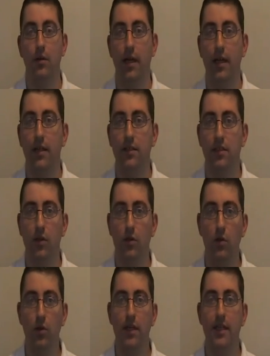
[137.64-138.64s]
Okay,
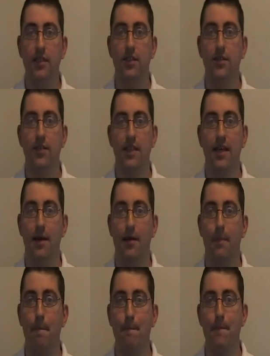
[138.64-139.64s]
so all you need to do is take
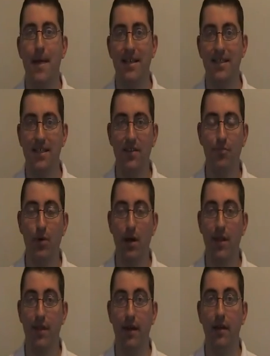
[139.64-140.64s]
a massive
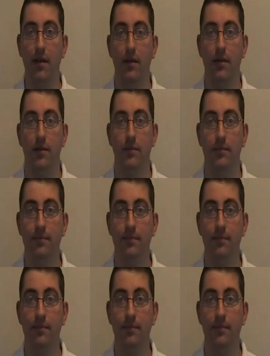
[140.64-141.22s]
breath in,